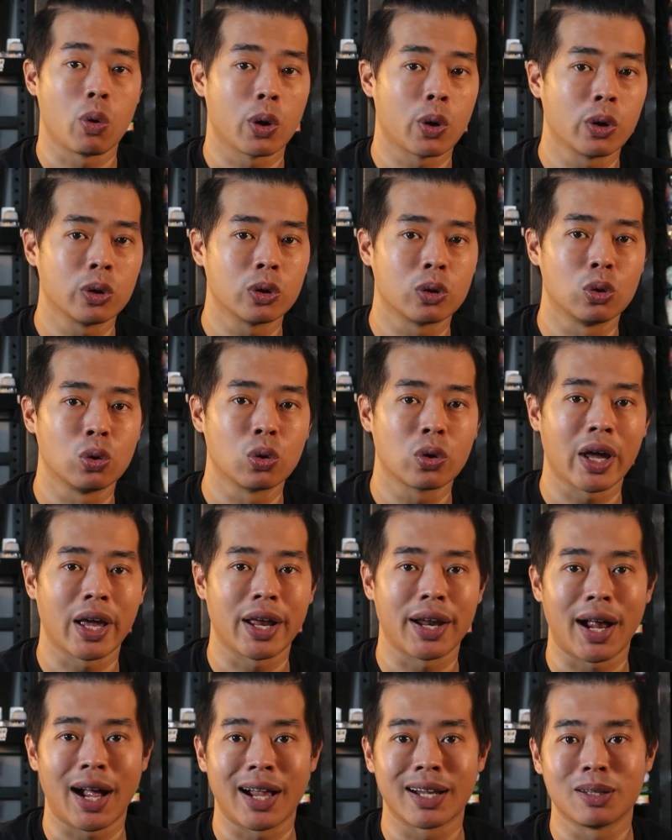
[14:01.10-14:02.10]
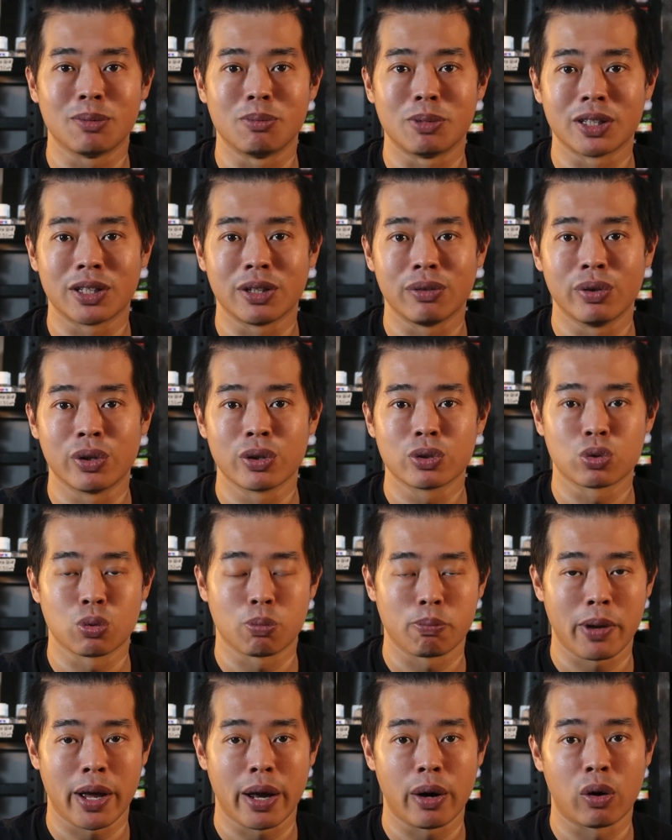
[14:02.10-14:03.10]
we're going to look at other materials to
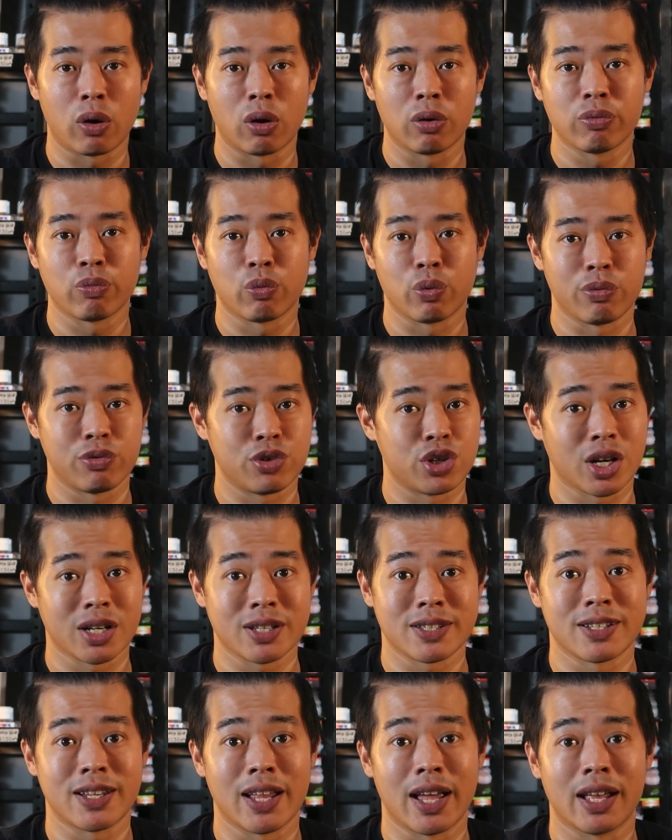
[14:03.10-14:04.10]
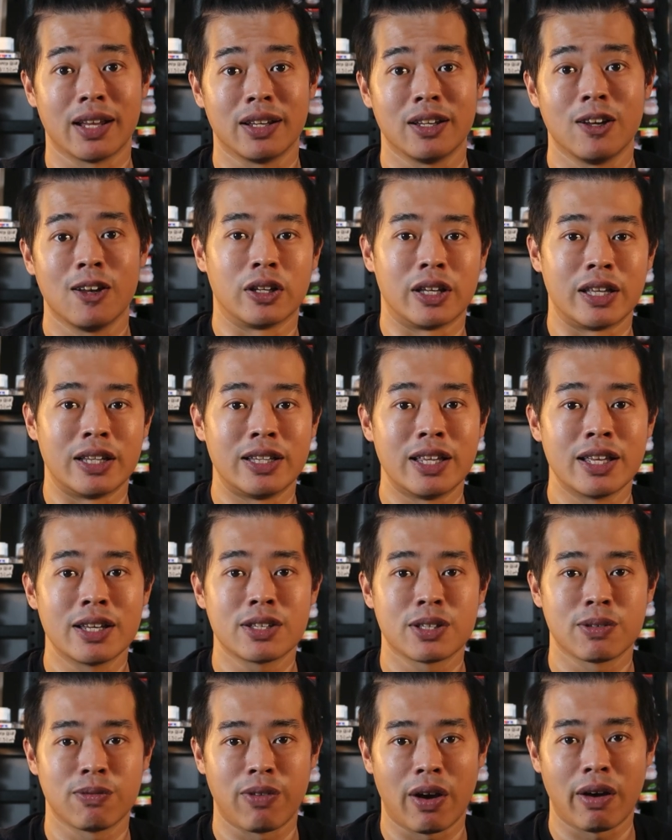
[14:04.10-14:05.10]
pair off with just that. In
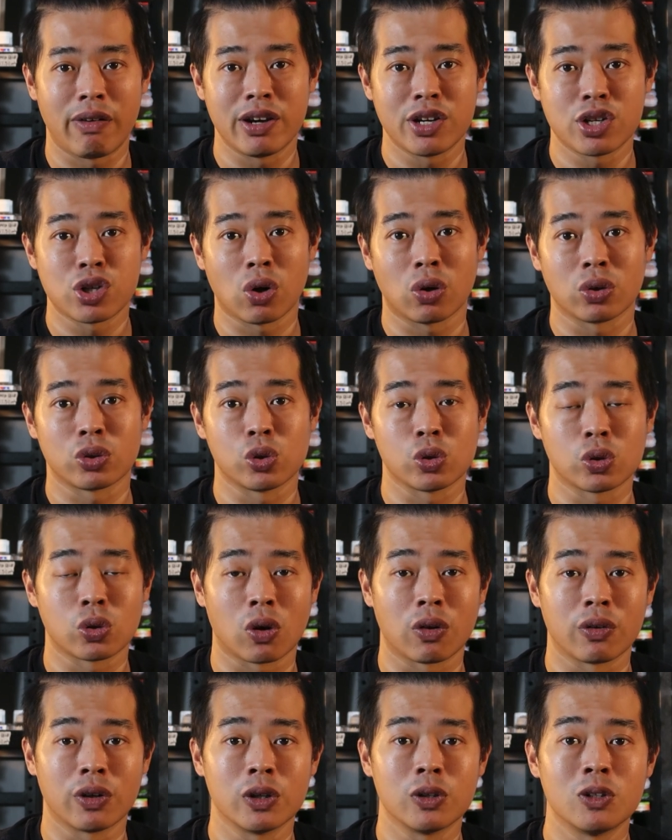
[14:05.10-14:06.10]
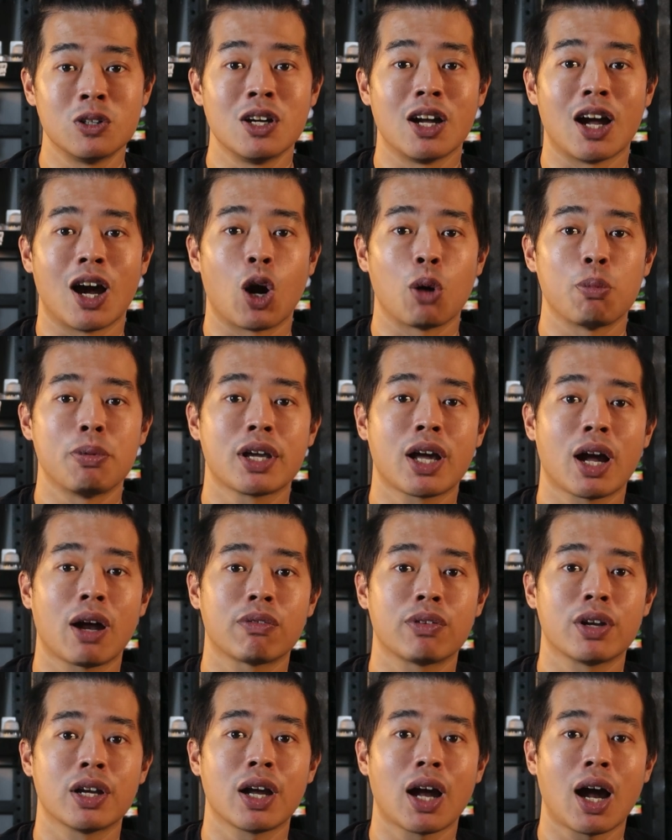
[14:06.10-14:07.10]
this very short tutorial, I'll be
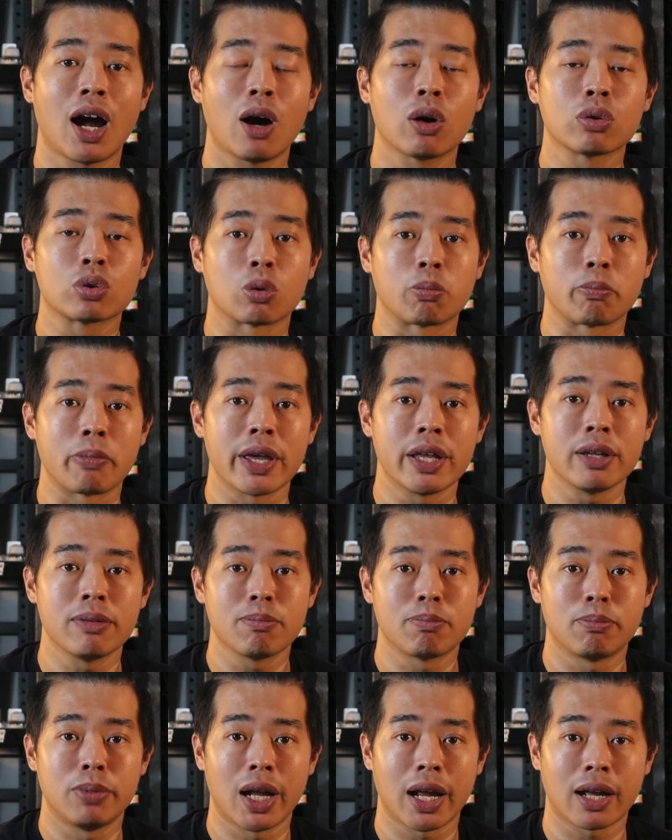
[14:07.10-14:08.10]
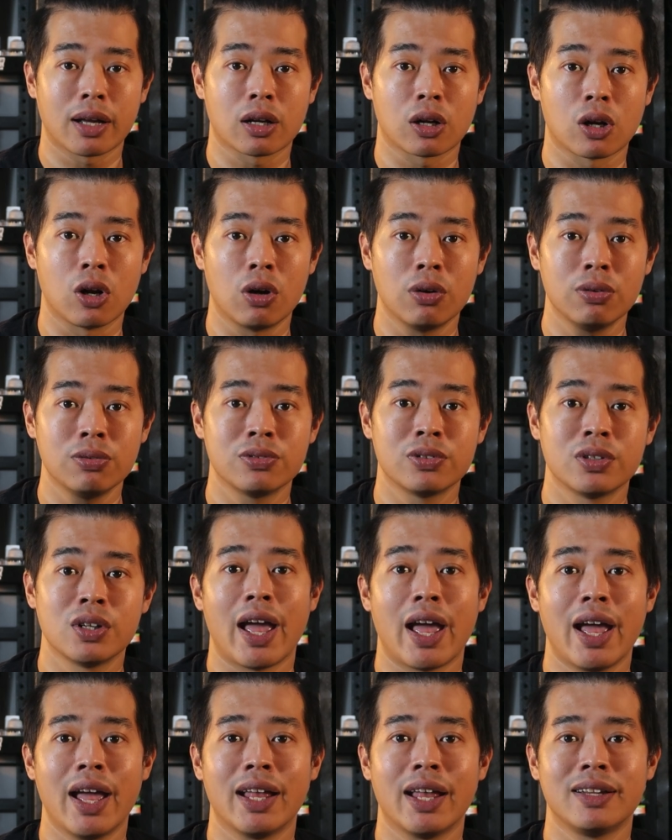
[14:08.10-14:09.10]
covering how to paint black cloth
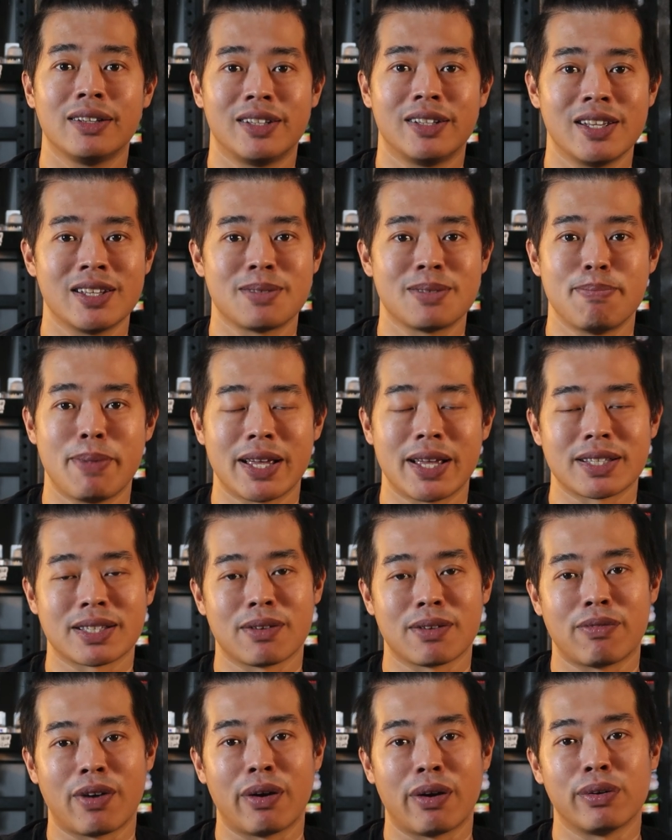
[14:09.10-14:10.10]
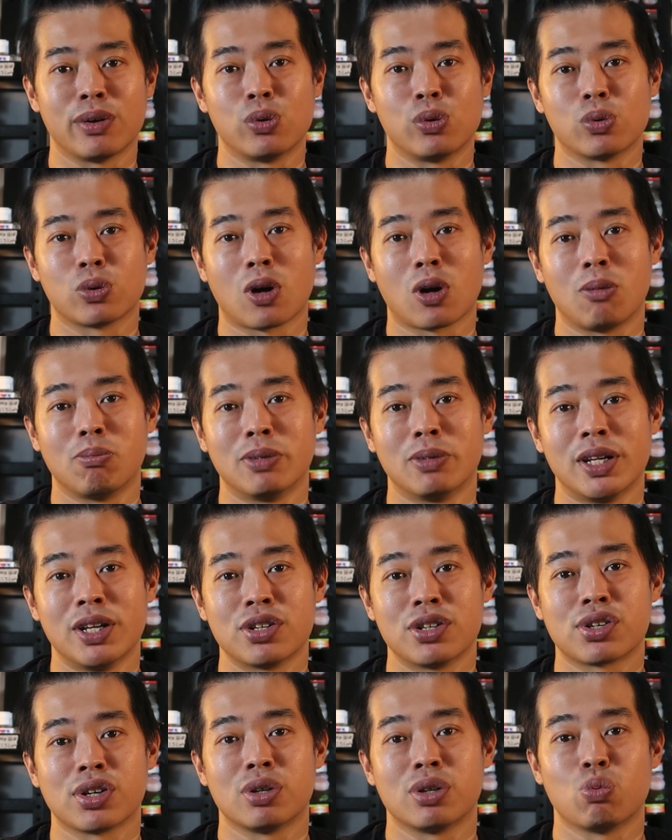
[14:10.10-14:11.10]
and this makes a very good
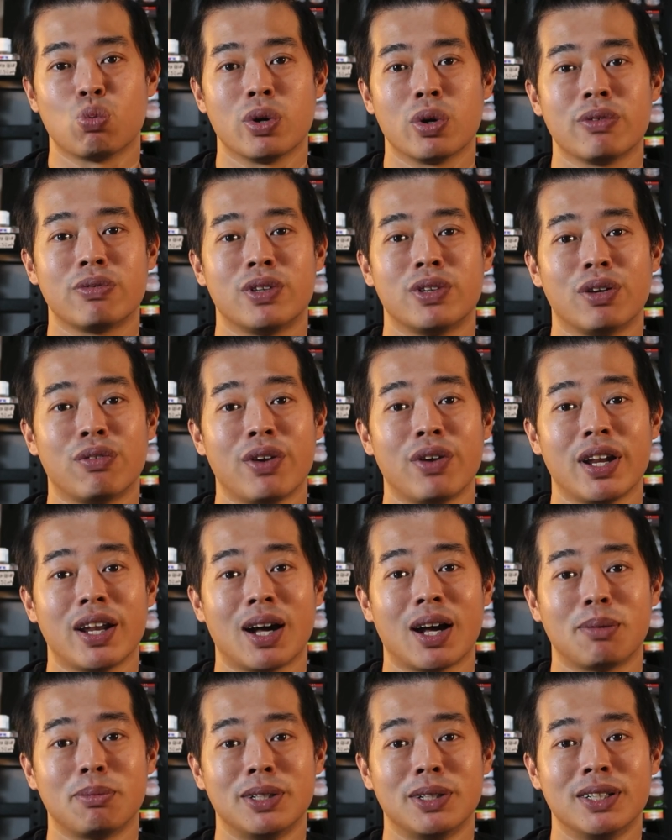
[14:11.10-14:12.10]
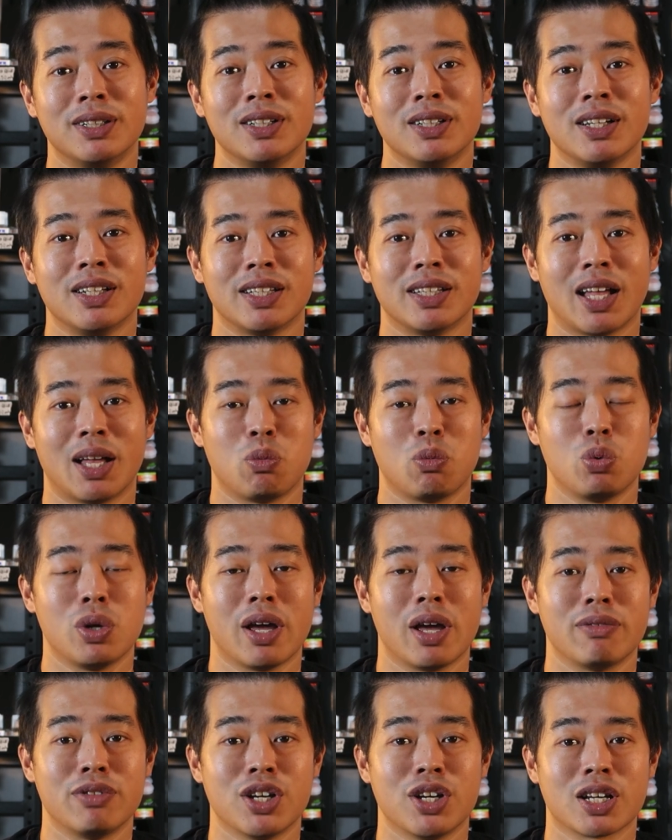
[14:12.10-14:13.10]
combination with the red armor that we
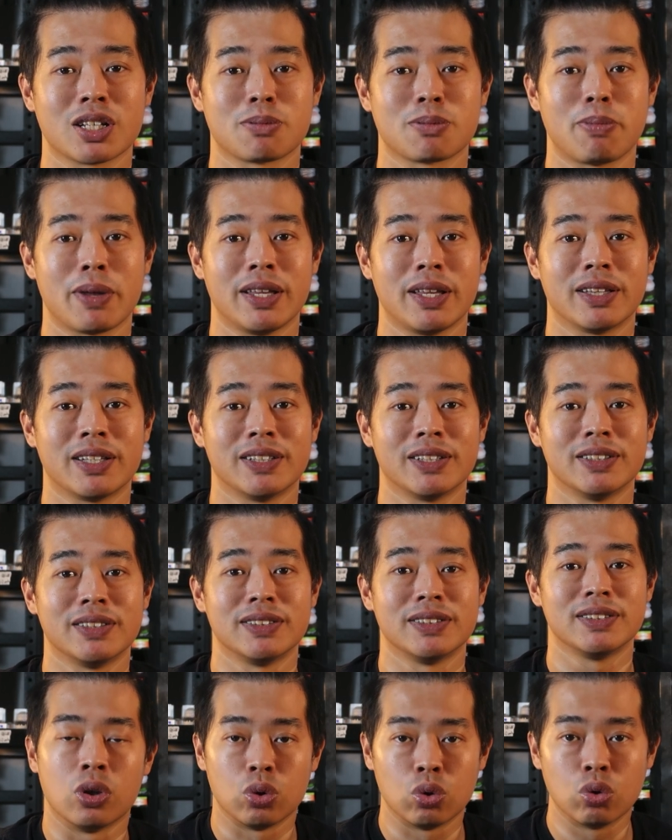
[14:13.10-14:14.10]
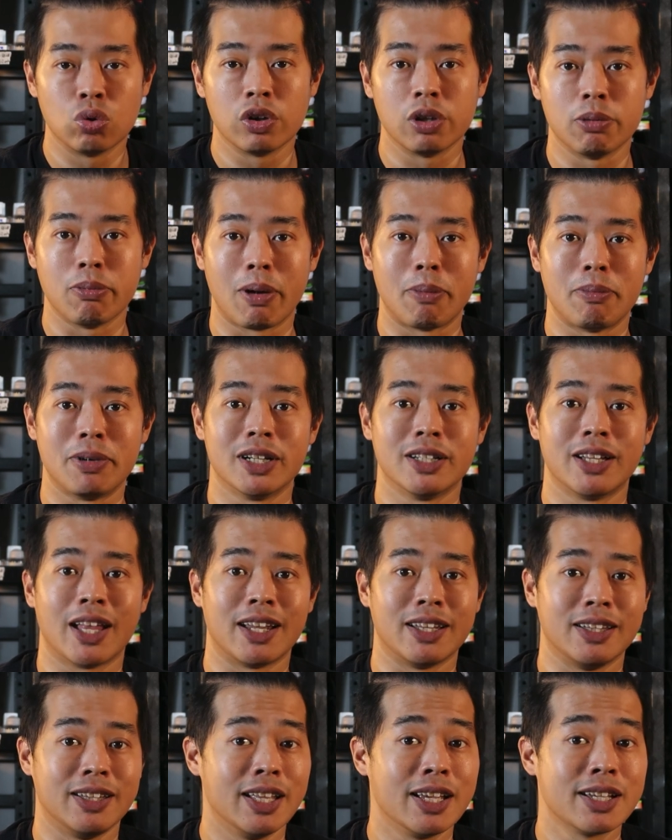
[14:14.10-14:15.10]
have just painted. Do remember
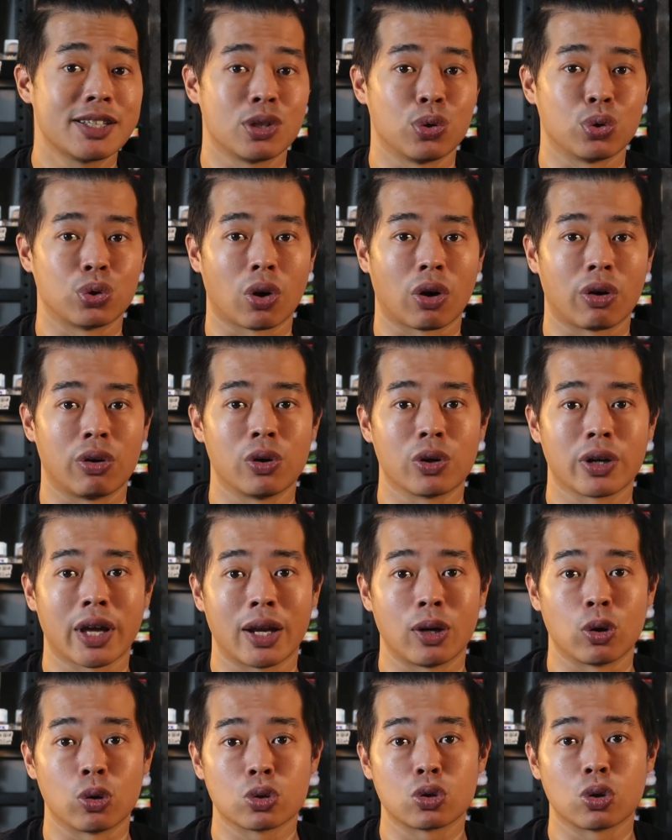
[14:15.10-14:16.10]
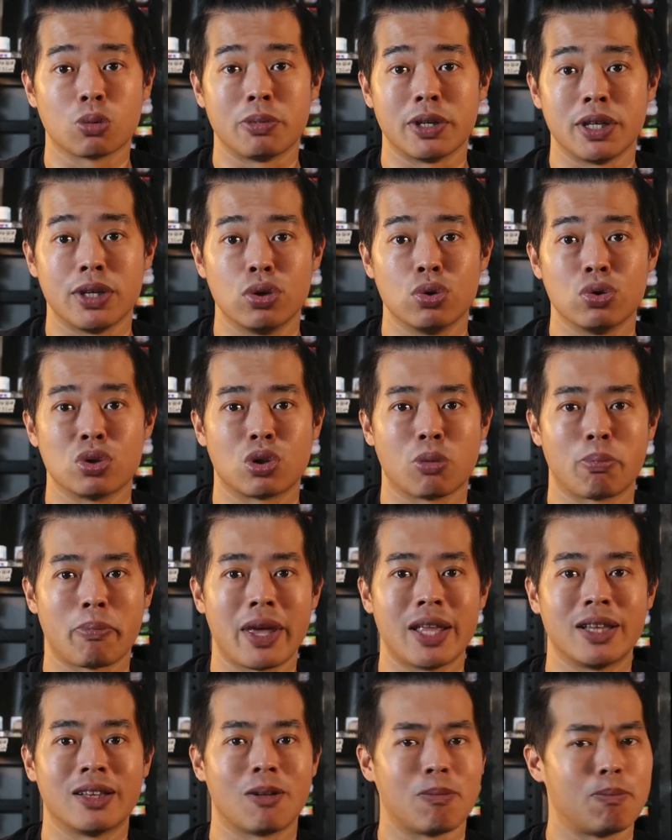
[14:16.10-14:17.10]
that this tutorial can also be used to paint